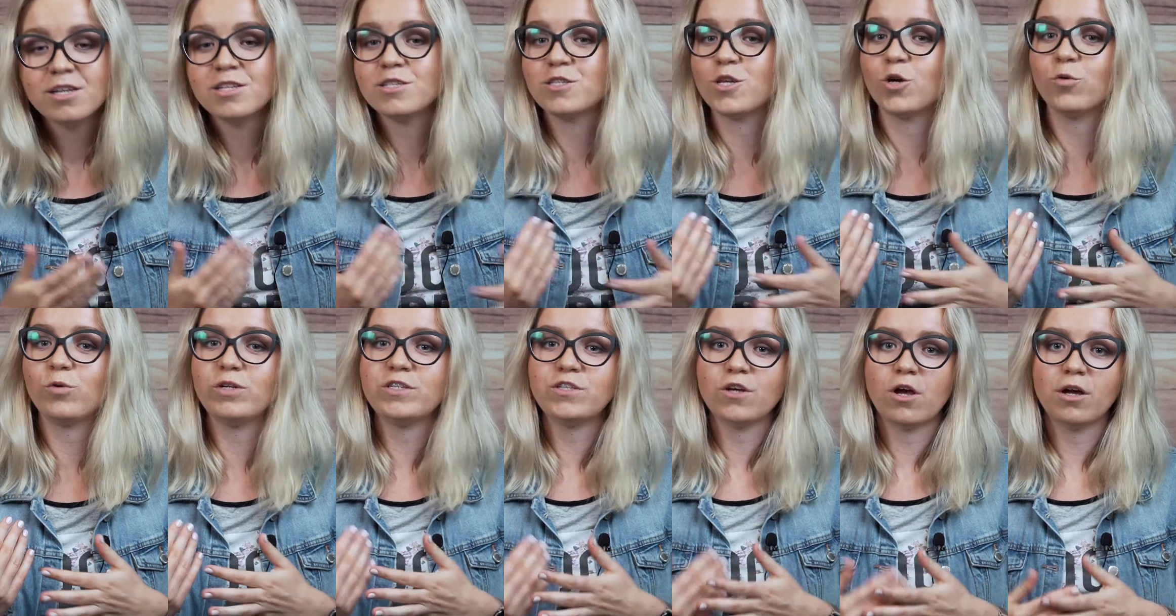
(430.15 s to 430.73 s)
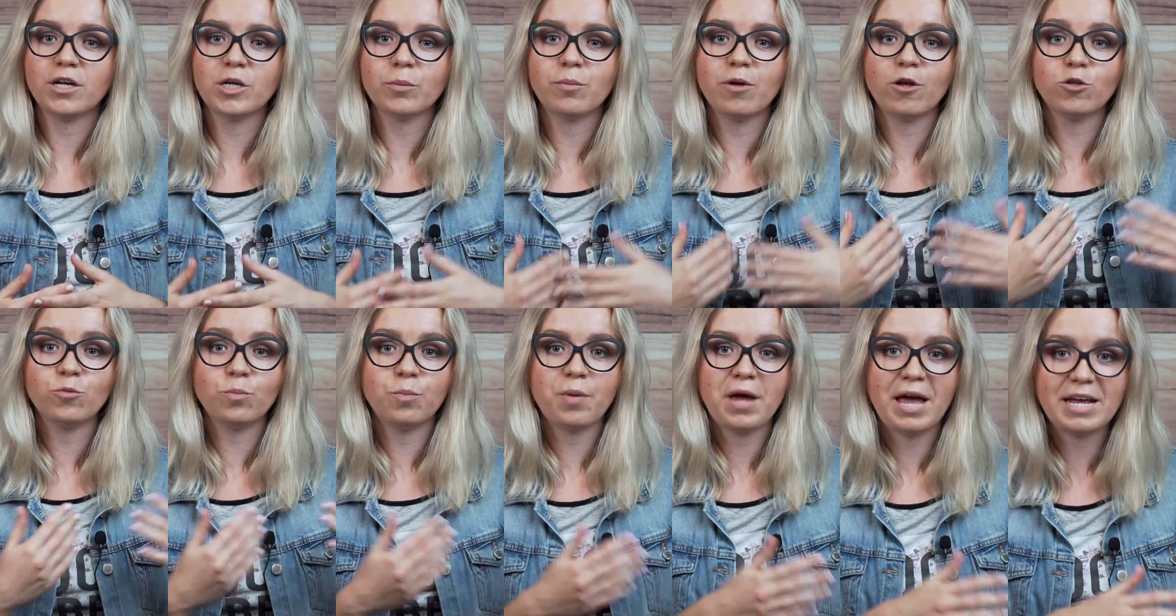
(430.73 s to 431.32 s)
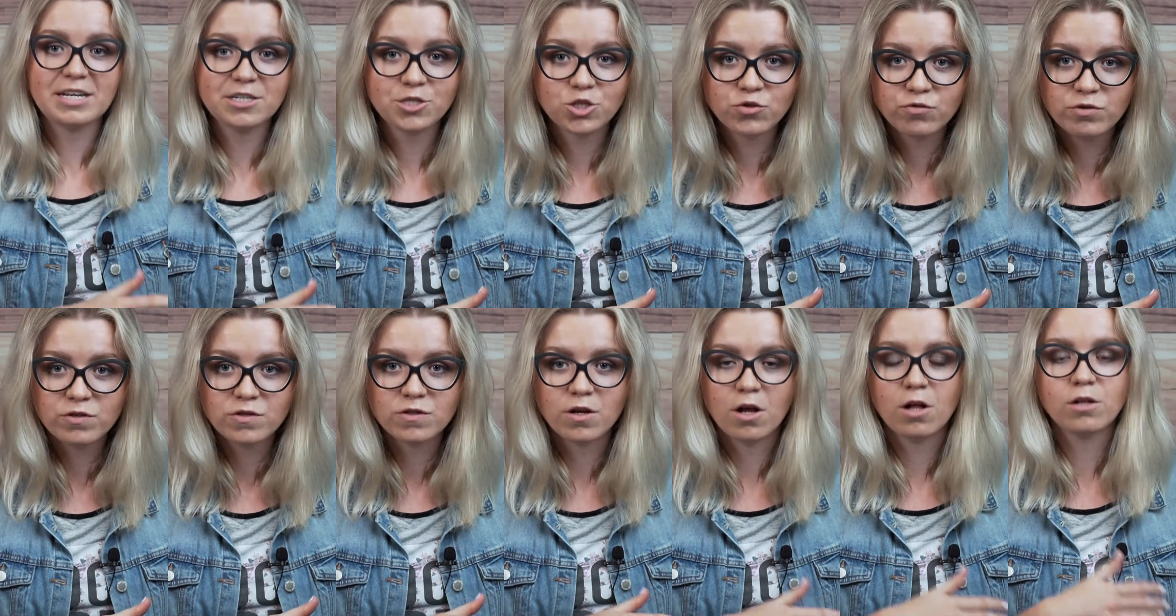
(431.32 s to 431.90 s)
So we talk about past
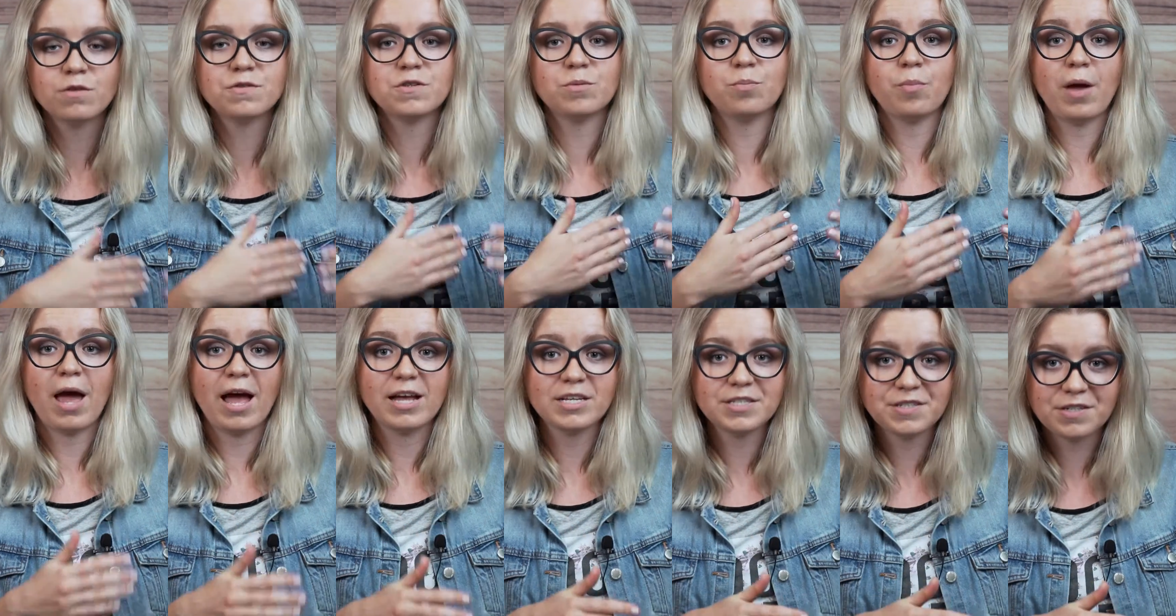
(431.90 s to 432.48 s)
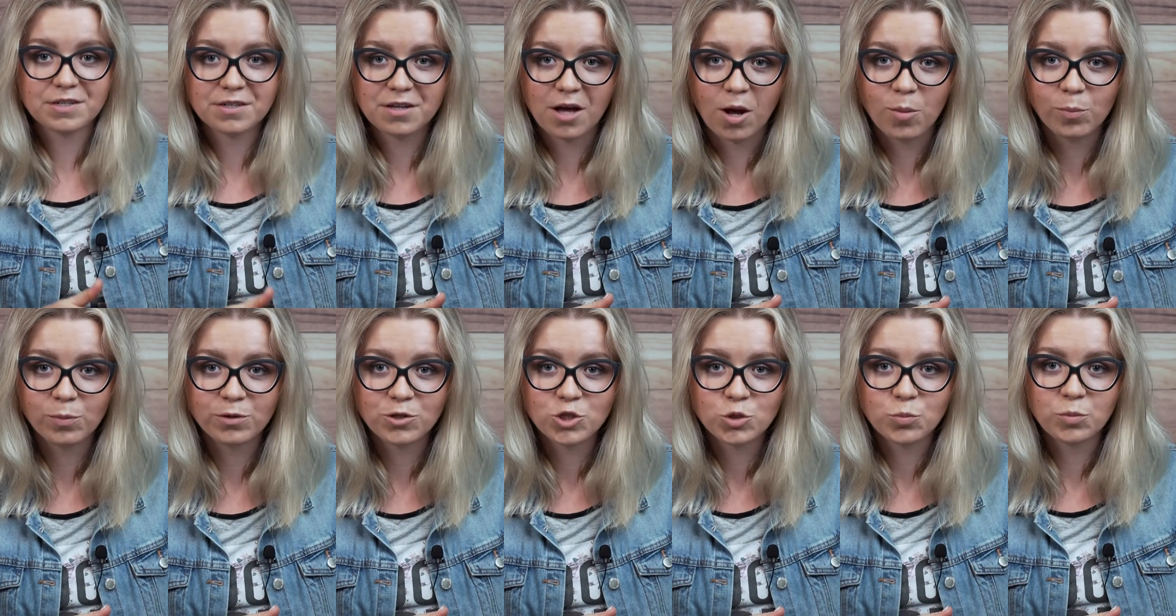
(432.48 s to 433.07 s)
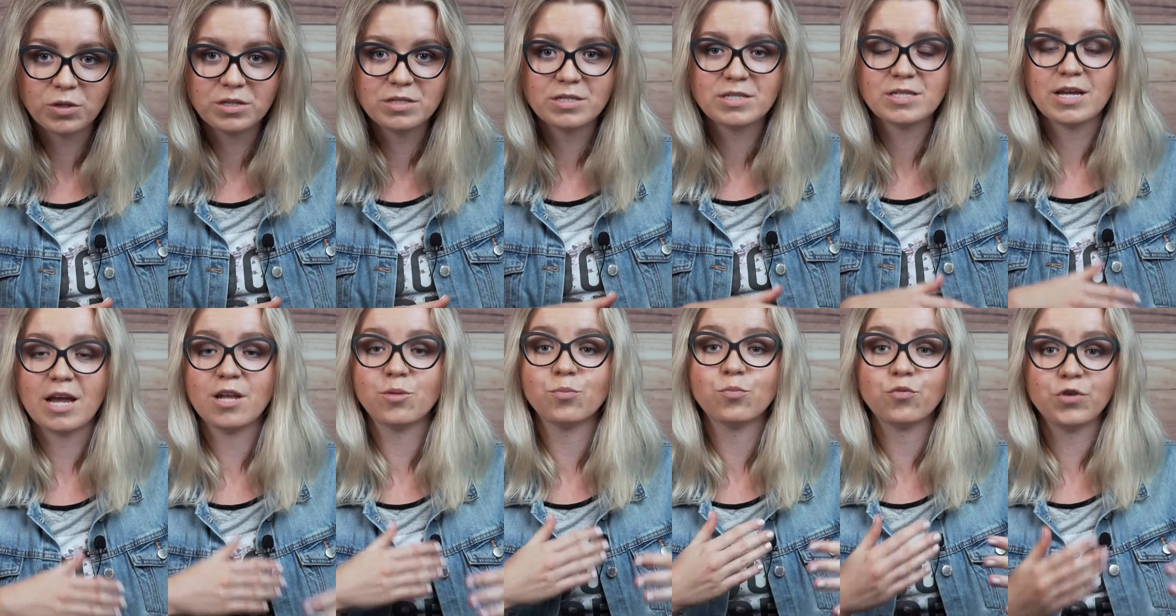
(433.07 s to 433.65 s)
results, past
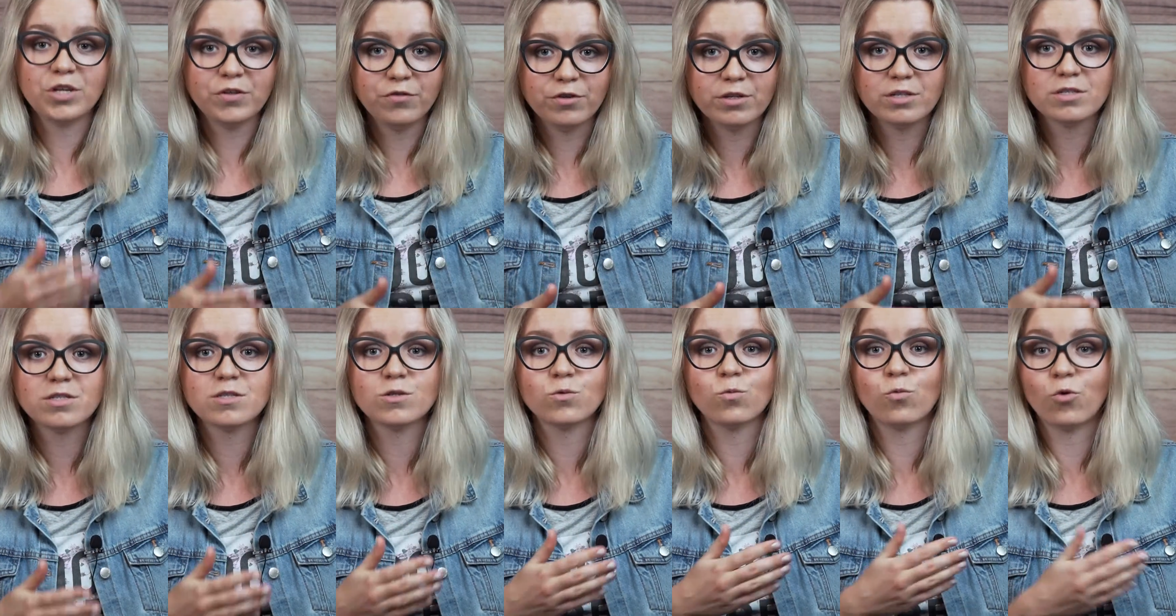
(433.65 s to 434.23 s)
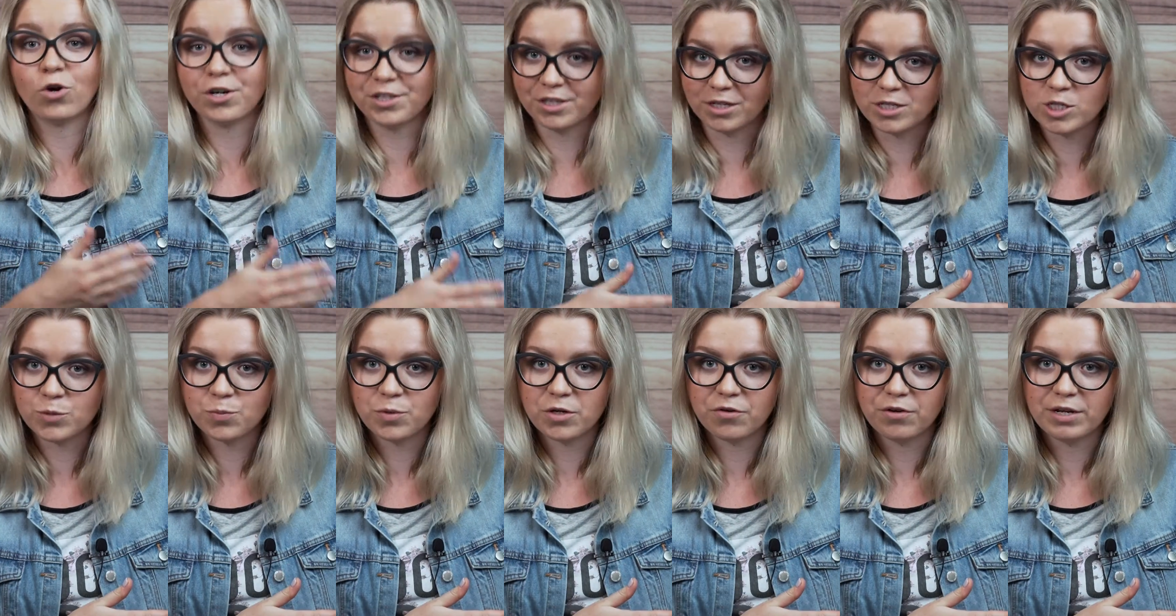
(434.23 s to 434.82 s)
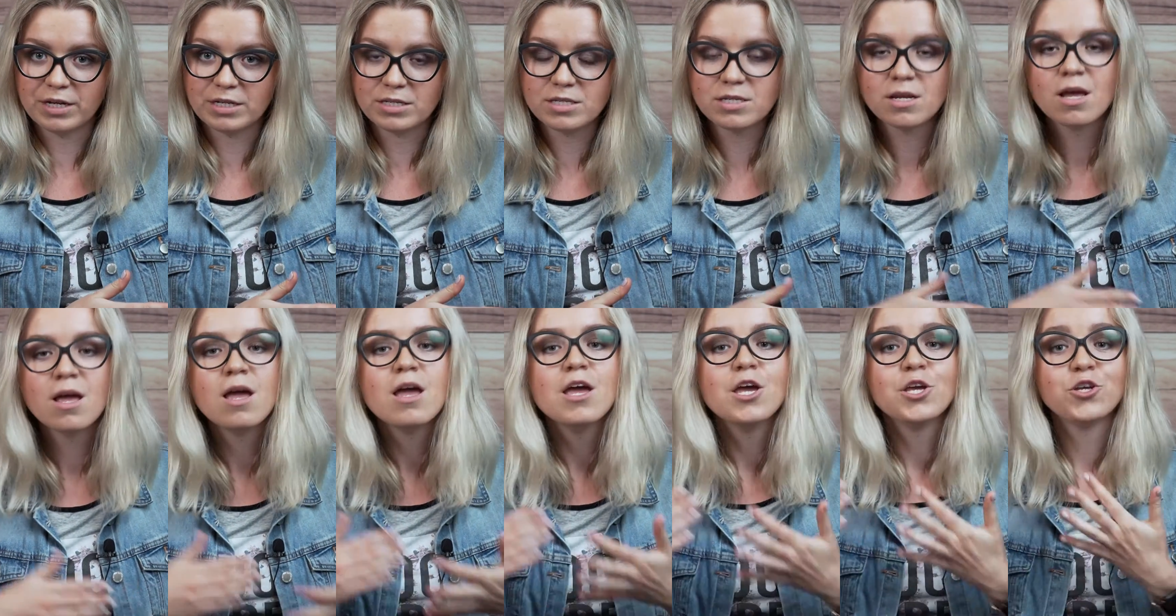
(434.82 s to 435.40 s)
accomplishments, and previous work
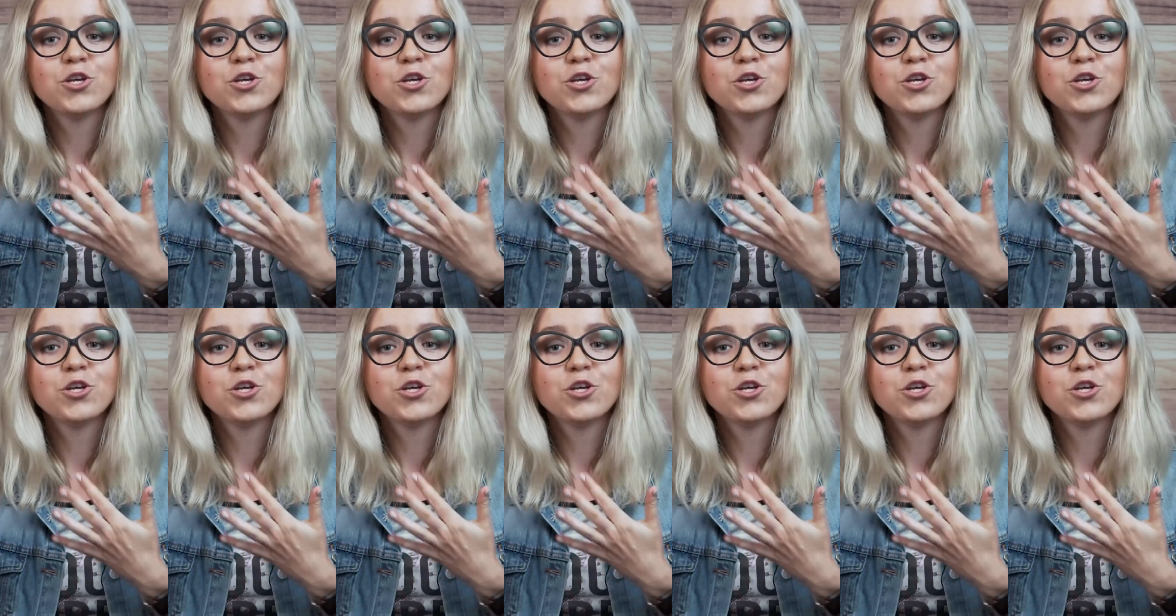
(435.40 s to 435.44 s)
experience